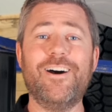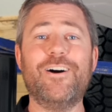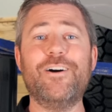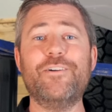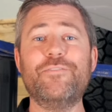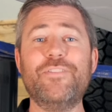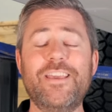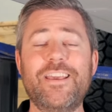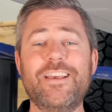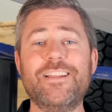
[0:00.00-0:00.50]

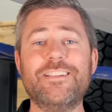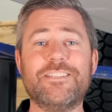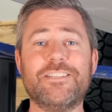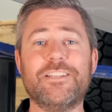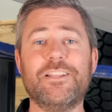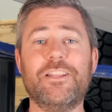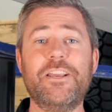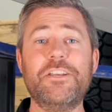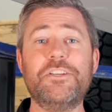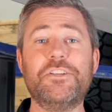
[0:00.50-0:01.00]
of the
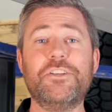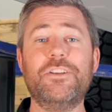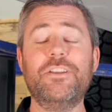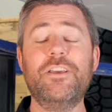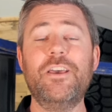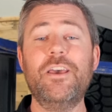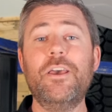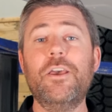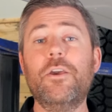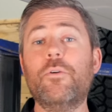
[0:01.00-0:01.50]
installation,
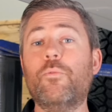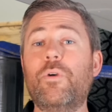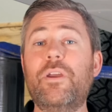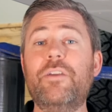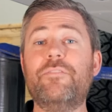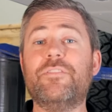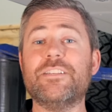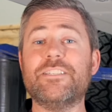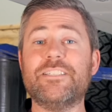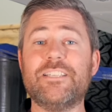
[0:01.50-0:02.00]

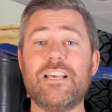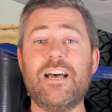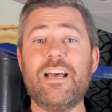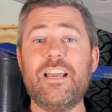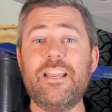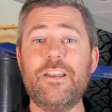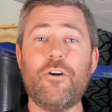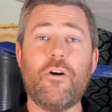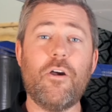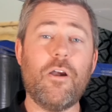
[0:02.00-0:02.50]
we've
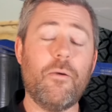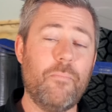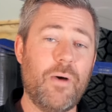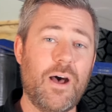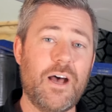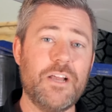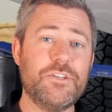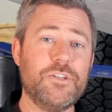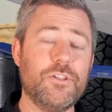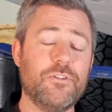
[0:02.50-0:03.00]
designed our
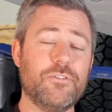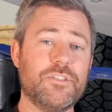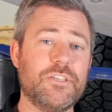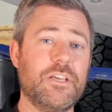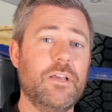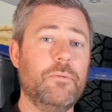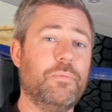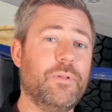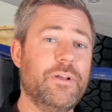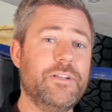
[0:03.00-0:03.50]
modular
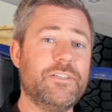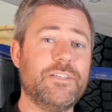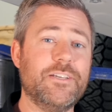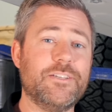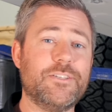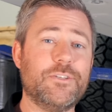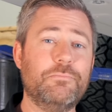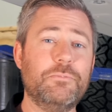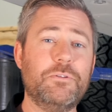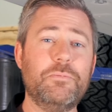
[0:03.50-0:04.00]
skid plate
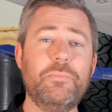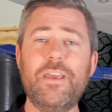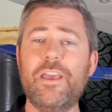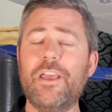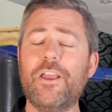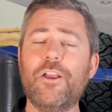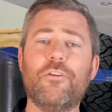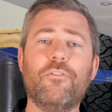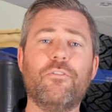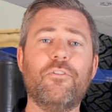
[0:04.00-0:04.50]
system to be
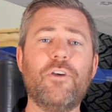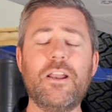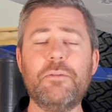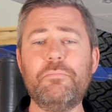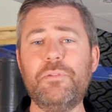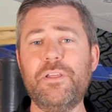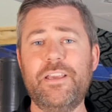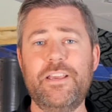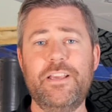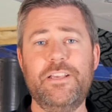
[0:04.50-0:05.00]

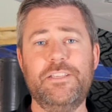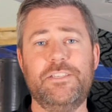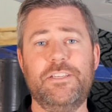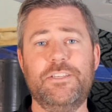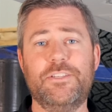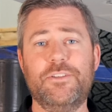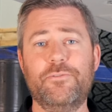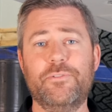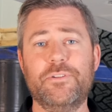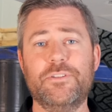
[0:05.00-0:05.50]
incredibly easy
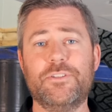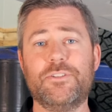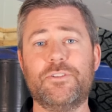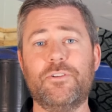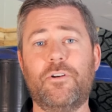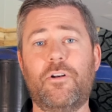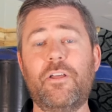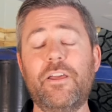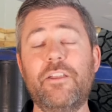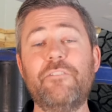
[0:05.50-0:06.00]
to
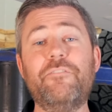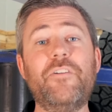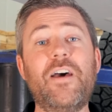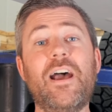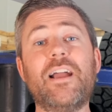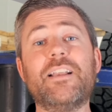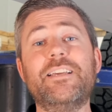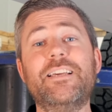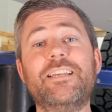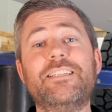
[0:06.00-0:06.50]
install. In
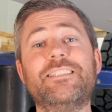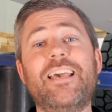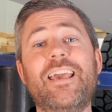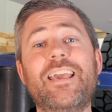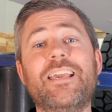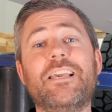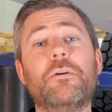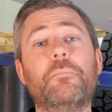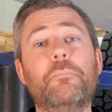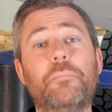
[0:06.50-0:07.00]
fact, it's
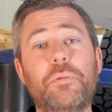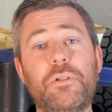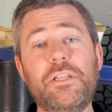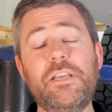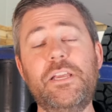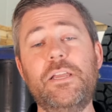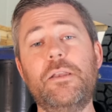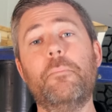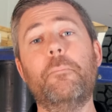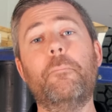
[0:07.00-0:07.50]
a
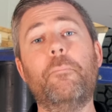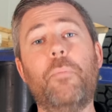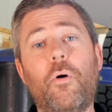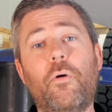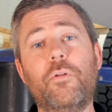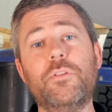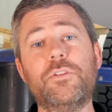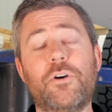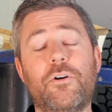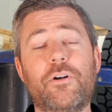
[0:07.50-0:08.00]
complete
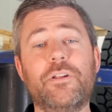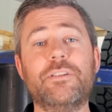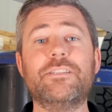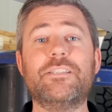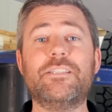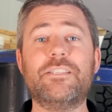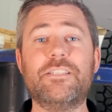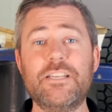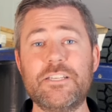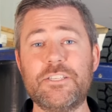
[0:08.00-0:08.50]
bolt-on
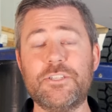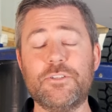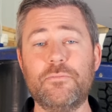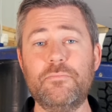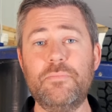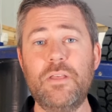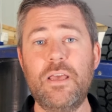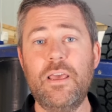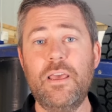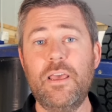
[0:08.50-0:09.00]

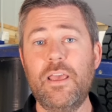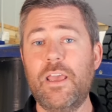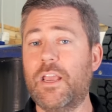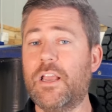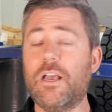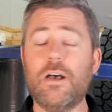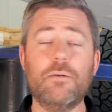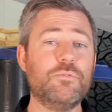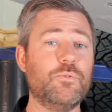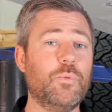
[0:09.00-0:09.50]
system. It
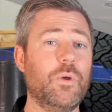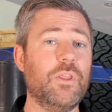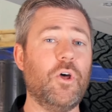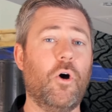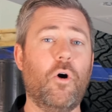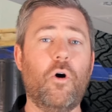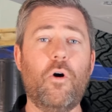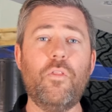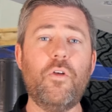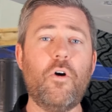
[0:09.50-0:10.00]
comes with
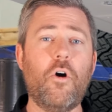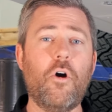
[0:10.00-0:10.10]
all the